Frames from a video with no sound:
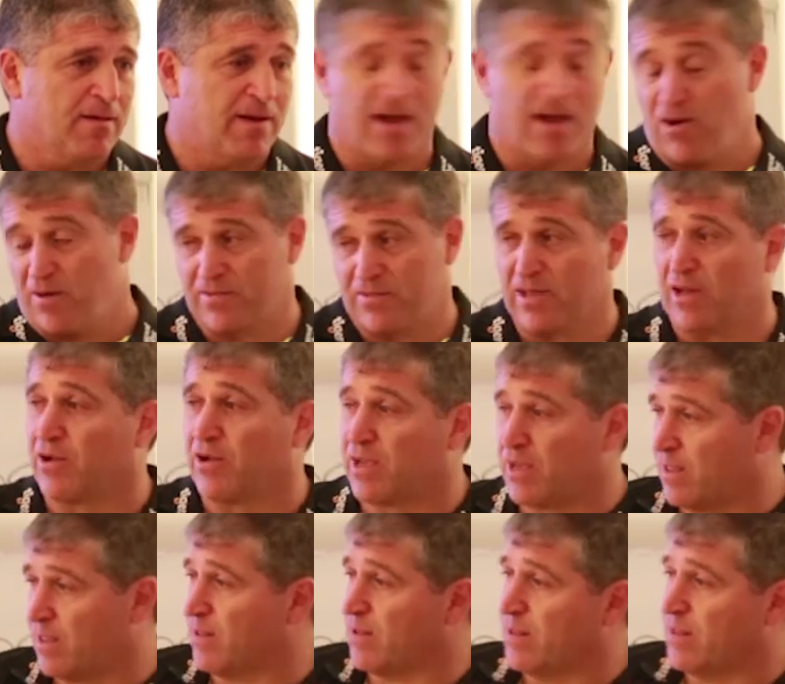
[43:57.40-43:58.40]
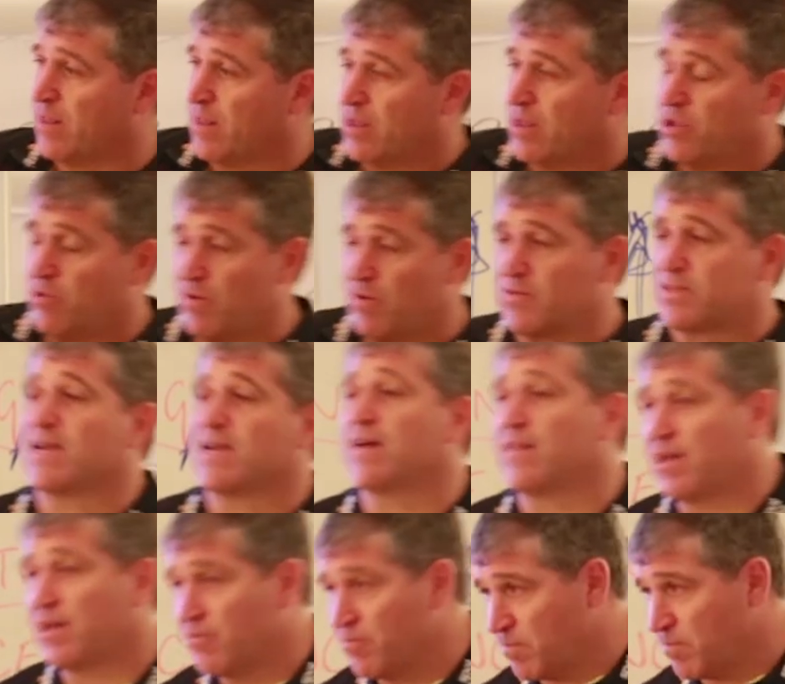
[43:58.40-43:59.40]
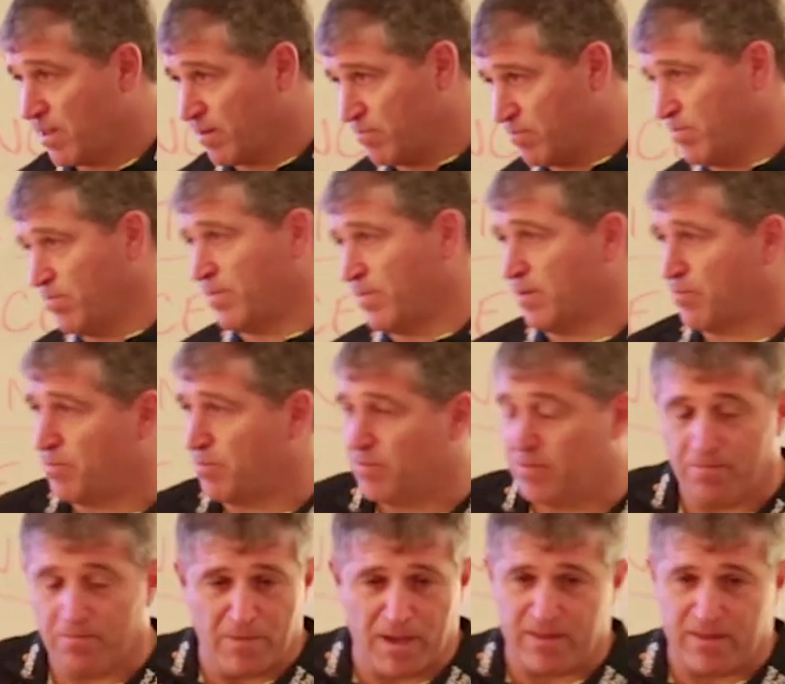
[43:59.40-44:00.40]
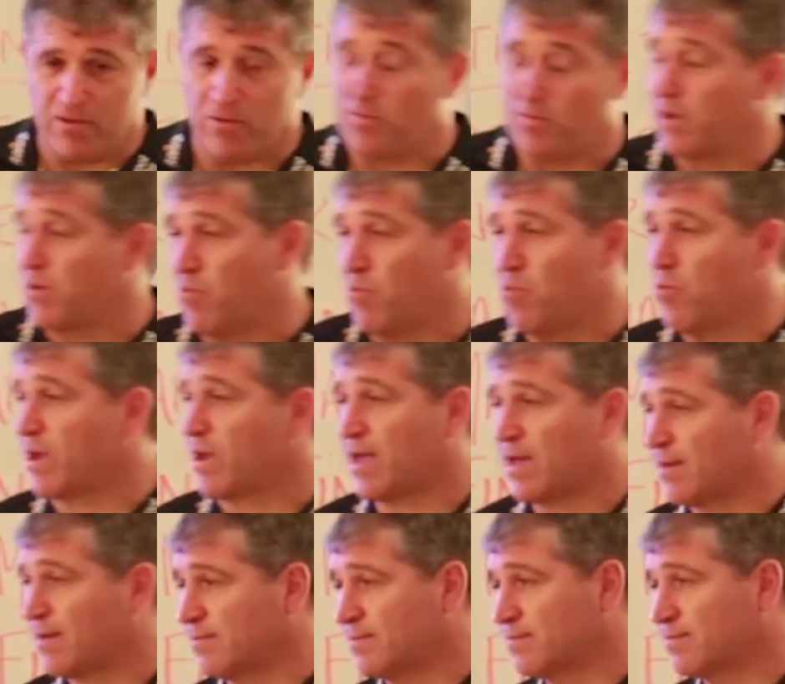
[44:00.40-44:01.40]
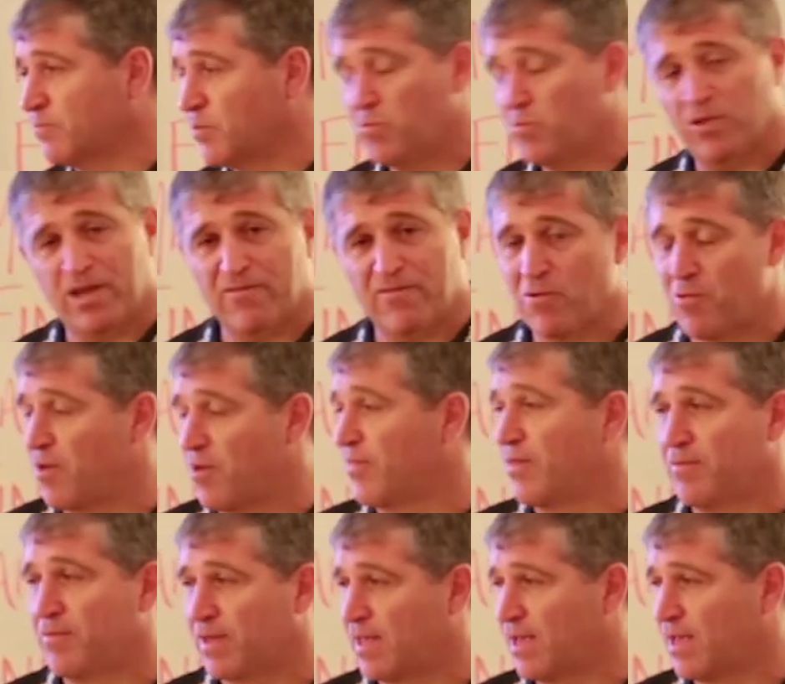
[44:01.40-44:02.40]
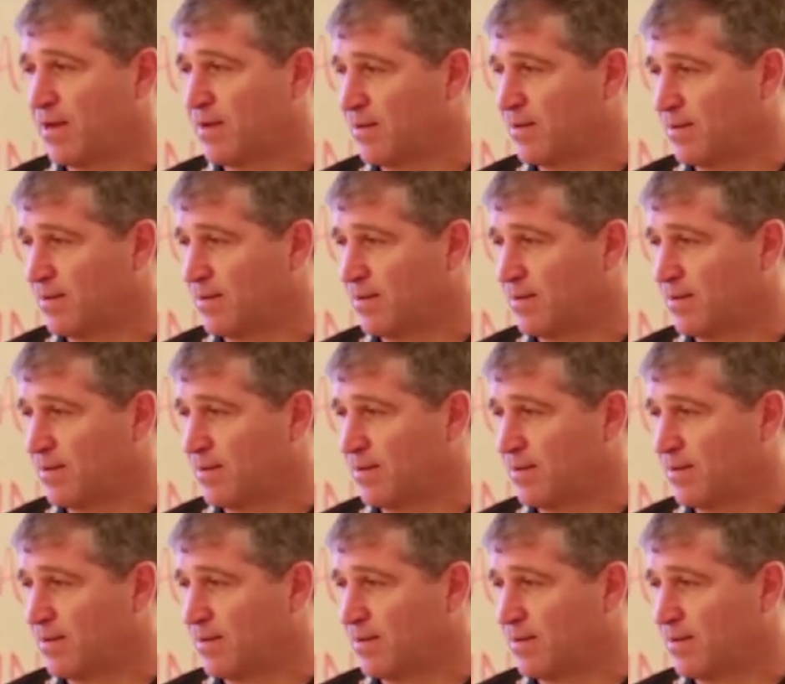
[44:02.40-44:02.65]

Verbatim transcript: Now, I've told her, you ever take that, that, that, mate, there will be a walkout. We will never want them again.